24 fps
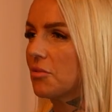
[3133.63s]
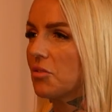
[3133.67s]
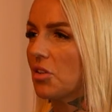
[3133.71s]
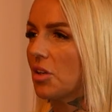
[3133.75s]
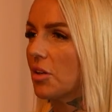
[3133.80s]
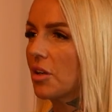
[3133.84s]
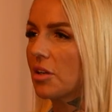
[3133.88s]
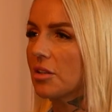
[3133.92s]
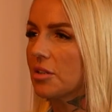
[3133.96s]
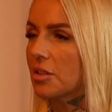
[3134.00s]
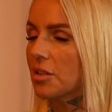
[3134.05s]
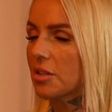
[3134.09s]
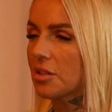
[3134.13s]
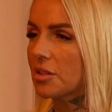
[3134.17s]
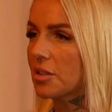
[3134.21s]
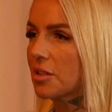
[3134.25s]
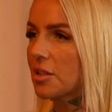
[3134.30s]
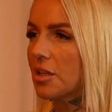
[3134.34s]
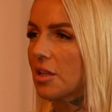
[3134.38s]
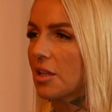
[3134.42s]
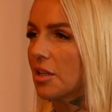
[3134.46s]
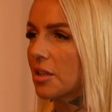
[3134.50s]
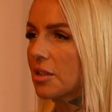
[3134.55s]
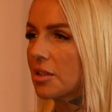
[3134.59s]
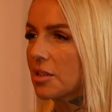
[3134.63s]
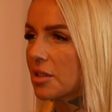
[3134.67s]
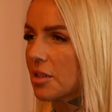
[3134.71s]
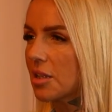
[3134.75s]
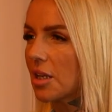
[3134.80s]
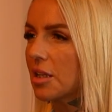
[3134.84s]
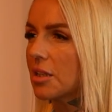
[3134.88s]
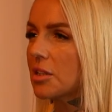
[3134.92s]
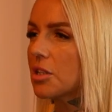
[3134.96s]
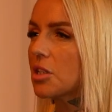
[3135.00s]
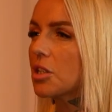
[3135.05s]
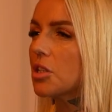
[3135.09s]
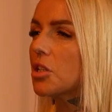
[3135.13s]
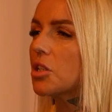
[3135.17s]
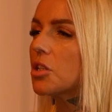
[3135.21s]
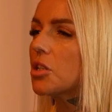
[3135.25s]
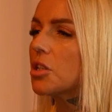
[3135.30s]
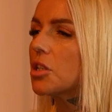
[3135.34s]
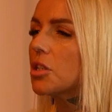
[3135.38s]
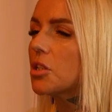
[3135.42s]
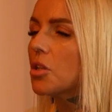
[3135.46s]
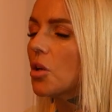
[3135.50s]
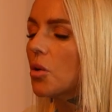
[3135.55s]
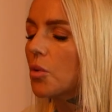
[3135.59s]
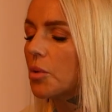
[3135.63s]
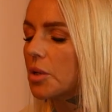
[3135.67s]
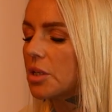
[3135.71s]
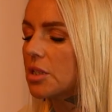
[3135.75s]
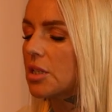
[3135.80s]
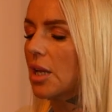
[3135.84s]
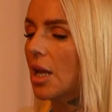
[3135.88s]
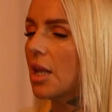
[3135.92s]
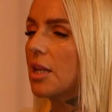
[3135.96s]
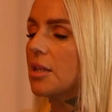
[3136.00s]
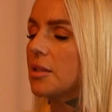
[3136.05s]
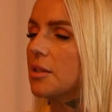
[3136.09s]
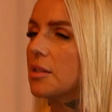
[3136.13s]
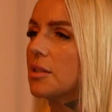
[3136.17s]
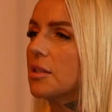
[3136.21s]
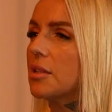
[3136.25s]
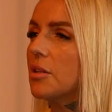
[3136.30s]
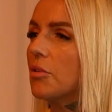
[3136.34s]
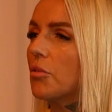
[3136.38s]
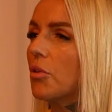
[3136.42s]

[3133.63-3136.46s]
because it's so intense.